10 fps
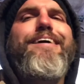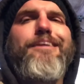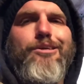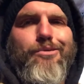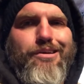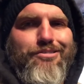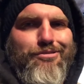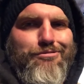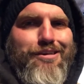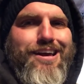US
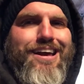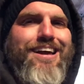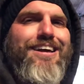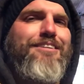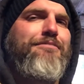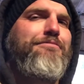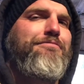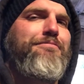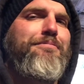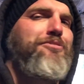
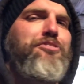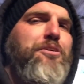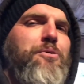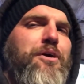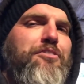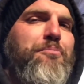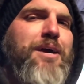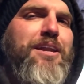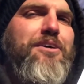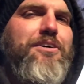05. Shouldn't question
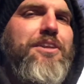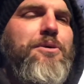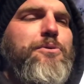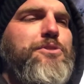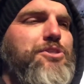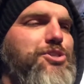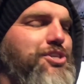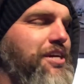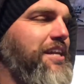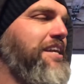Mad Dog. He knows his
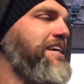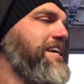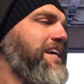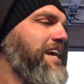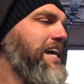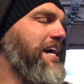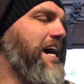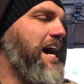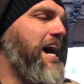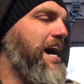shit.
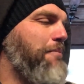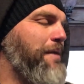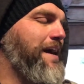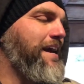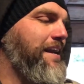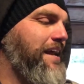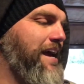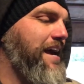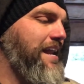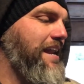And
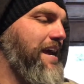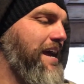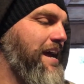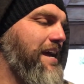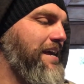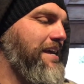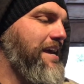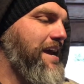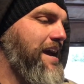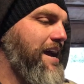then,
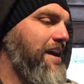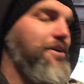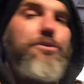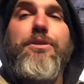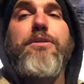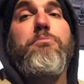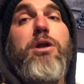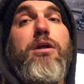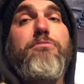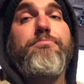yeah, I'm going to do that
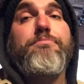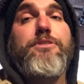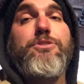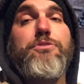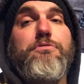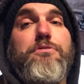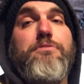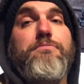tomorrow. And she'll